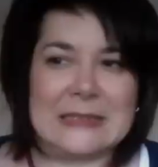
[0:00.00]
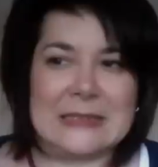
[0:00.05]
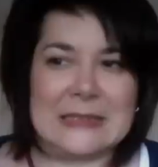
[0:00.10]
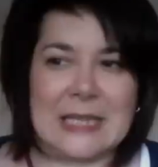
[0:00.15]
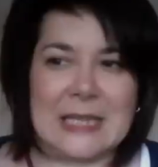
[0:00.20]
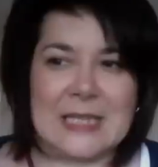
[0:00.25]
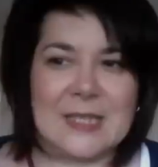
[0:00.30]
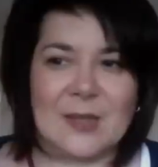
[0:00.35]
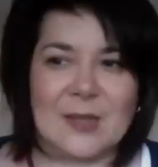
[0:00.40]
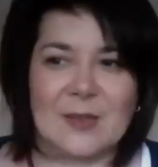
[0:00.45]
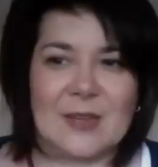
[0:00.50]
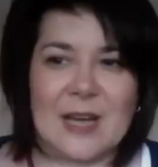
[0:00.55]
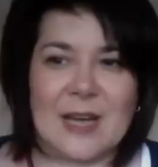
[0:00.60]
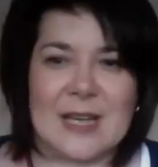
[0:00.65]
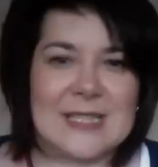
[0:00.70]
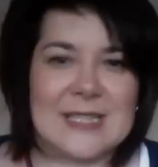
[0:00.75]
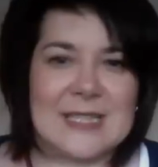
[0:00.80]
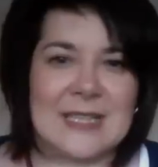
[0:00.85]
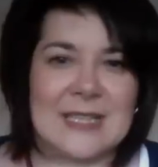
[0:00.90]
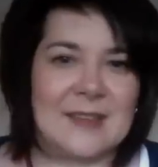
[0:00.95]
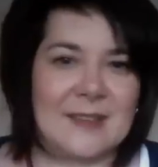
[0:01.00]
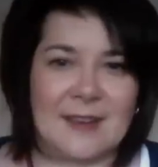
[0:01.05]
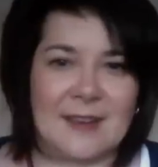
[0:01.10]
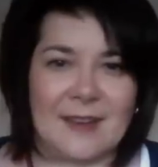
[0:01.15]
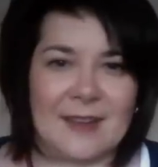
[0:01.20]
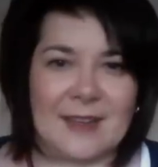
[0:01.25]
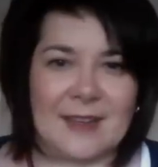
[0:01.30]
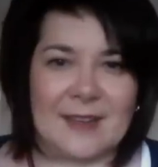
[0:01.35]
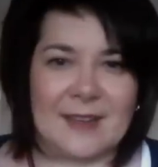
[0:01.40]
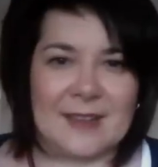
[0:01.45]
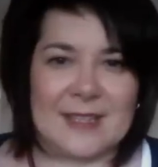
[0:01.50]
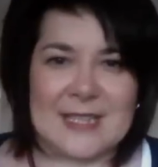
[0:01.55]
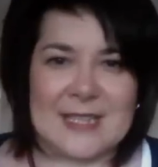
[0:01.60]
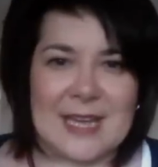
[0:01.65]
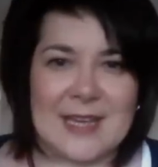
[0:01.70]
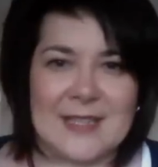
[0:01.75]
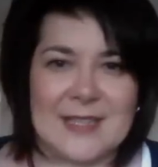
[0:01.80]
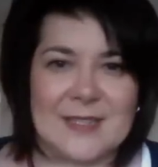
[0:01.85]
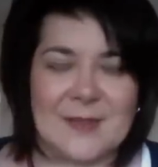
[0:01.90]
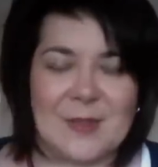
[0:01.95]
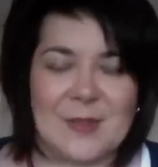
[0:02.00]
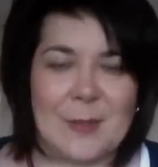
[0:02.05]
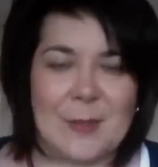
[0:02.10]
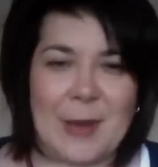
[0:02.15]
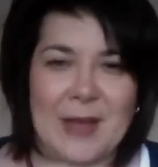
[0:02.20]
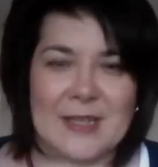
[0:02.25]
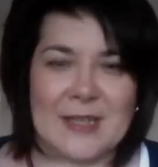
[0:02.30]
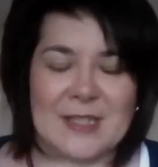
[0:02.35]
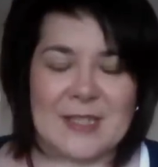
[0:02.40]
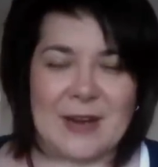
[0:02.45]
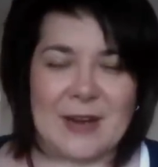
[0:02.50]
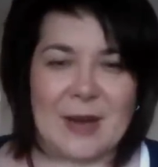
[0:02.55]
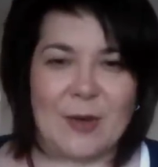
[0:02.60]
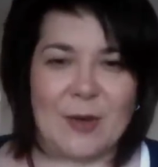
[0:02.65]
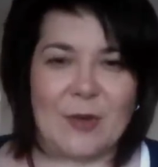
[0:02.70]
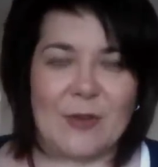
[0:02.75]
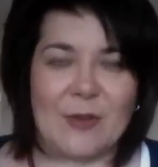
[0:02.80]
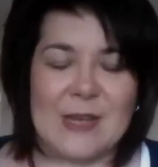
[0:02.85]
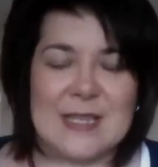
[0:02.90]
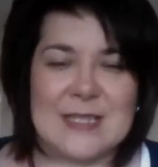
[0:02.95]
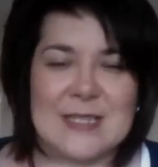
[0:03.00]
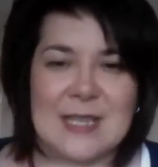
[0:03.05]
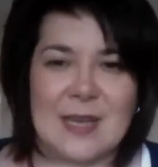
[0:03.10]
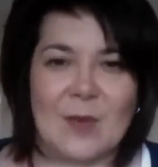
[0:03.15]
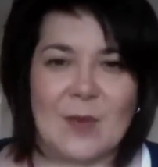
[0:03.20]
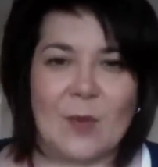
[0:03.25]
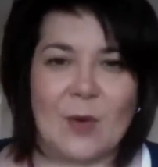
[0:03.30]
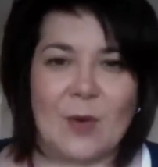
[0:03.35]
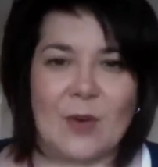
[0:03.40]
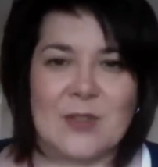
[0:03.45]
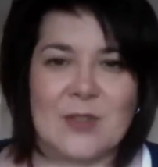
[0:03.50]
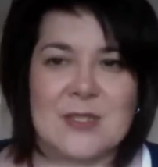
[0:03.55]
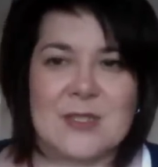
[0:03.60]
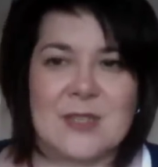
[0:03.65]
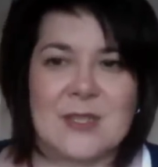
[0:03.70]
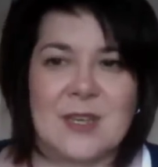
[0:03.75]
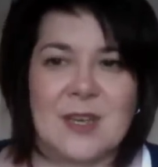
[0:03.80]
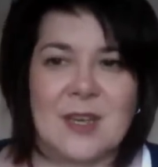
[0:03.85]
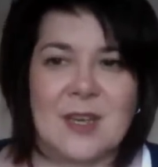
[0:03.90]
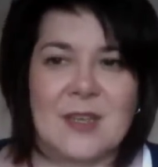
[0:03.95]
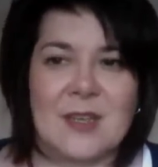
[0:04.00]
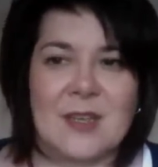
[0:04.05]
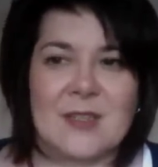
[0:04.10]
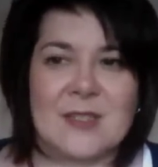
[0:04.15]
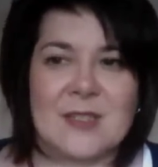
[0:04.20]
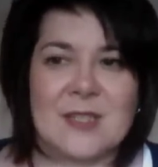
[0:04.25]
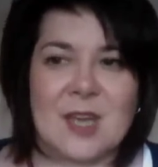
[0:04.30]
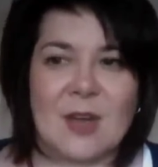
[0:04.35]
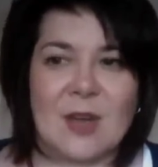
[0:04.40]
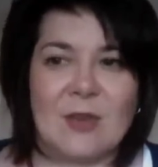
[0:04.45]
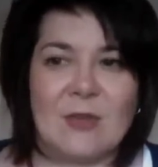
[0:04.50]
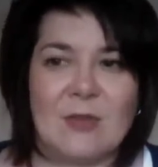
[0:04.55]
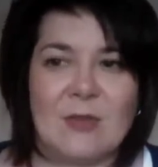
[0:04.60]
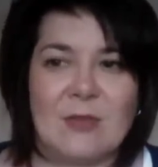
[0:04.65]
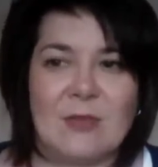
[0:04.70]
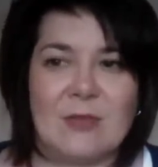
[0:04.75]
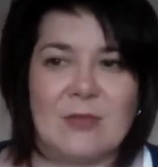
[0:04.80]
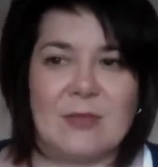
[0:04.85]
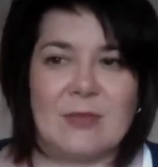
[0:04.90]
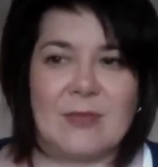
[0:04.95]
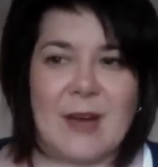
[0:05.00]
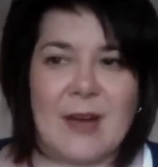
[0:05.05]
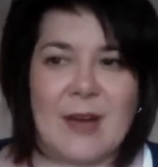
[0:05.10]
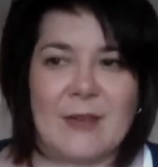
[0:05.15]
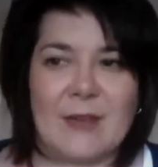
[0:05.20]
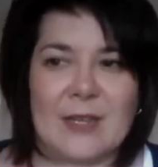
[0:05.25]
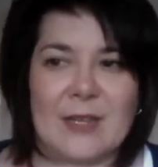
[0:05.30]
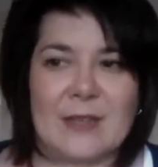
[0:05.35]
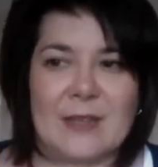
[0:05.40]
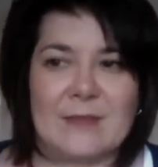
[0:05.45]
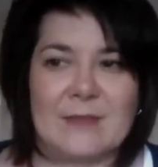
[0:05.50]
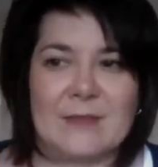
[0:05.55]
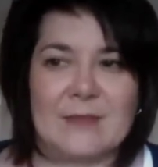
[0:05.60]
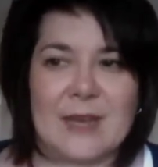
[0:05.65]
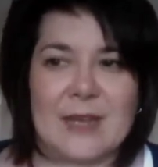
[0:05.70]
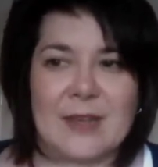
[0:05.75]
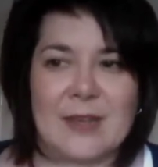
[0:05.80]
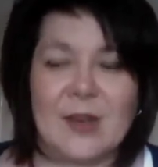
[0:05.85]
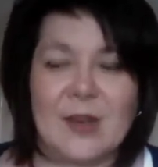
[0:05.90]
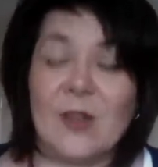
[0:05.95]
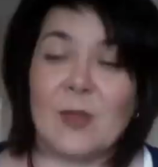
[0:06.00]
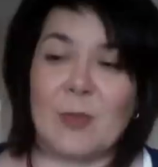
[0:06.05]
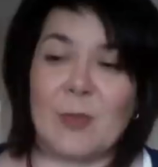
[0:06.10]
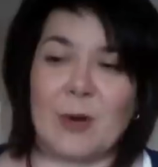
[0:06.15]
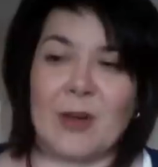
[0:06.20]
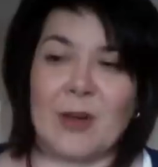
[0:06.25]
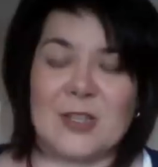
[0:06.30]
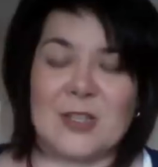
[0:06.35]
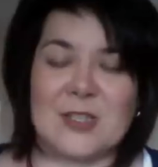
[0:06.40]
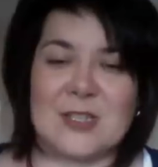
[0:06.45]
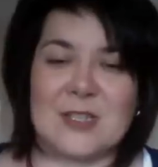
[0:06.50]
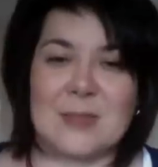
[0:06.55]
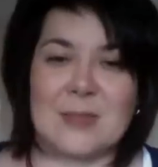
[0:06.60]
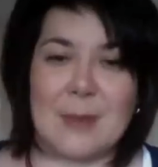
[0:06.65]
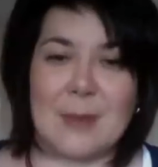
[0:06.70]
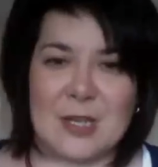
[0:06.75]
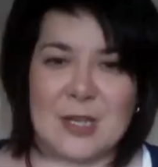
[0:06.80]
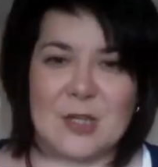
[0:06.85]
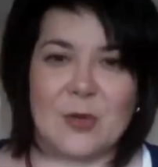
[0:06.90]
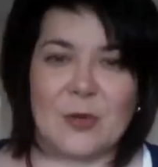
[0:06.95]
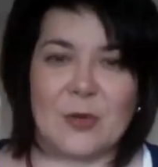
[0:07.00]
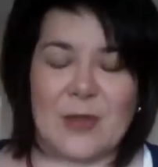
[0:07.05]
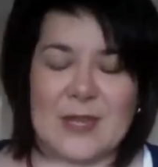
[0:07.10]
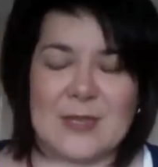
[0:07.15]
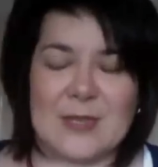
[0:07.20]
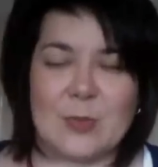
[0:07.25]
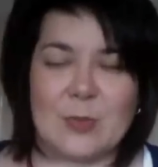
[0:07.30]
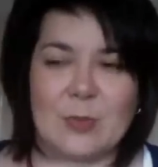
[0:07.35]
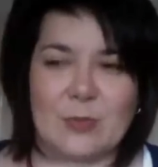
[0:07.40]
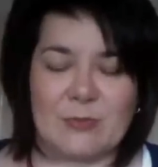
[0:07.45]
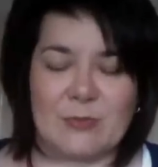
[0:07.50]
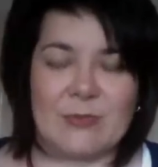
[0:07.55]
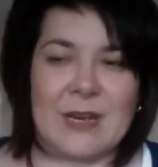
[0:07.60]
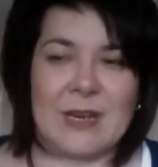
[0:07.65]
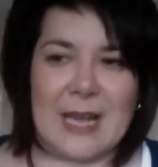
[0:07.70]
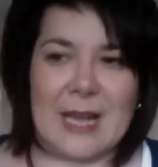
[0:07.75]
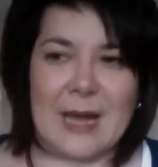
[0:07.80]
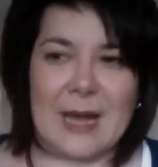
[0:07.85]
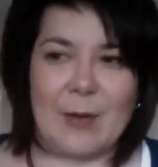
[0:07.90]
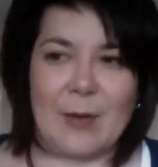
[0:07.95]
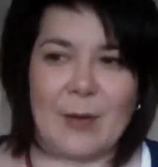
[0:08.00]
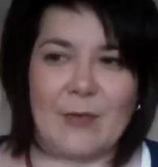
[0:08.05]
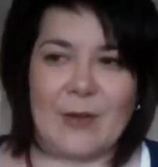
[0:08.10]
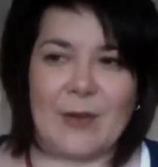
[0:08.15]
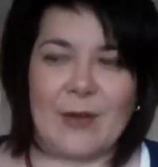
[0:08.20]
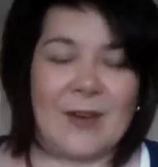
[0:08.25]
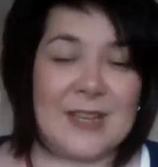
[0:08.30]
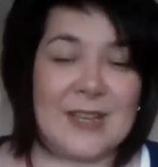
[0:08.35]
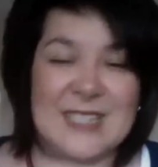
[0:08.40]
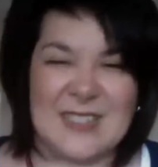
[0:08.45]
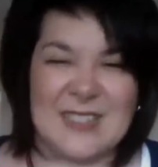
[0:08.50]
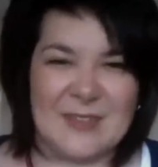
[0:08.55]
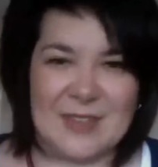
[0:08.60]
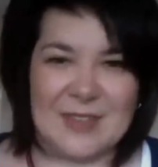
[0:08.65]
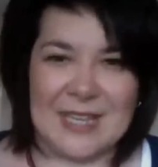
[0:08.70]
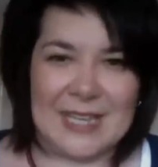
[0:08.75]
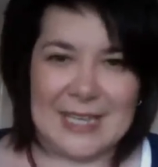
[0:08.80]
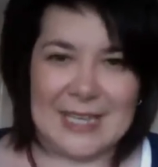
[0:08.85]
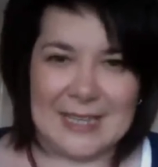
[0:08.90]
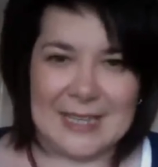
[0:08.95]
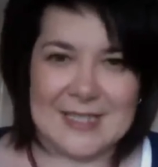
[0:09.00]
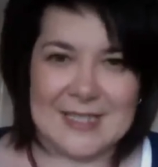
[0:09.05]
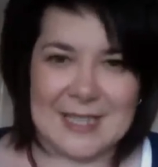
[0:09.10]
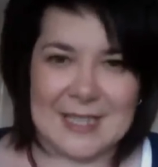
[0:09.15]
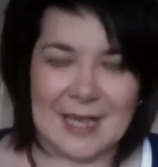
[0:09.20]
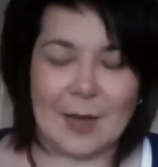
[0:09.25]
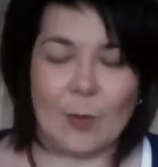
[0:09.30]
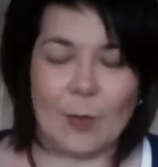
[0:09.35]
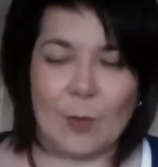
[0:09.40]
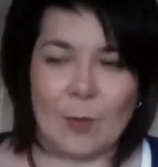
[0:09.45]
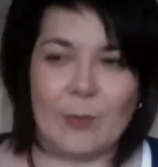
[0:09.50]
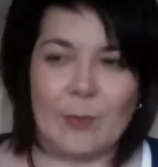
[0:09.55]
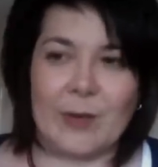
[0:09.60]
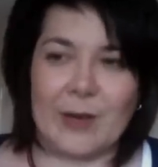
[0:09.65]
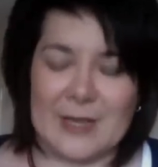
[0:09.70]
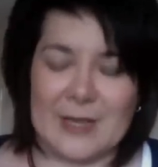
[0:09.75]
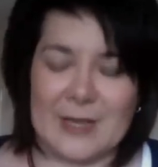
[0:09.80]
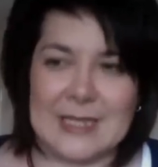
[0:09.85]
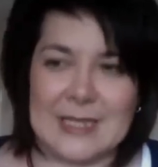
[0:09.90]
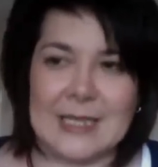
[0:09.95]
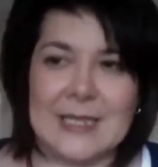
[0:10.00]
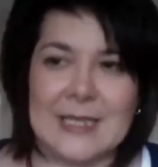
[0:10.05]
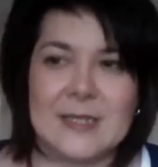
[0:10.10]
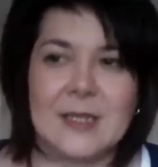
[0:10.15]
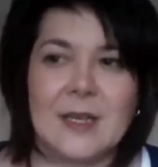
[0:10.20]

I didn't like the taste of the batter, how greasy it was. So having had another bite just to make sure that's really how I felt, I didn't really need the second one, but I did.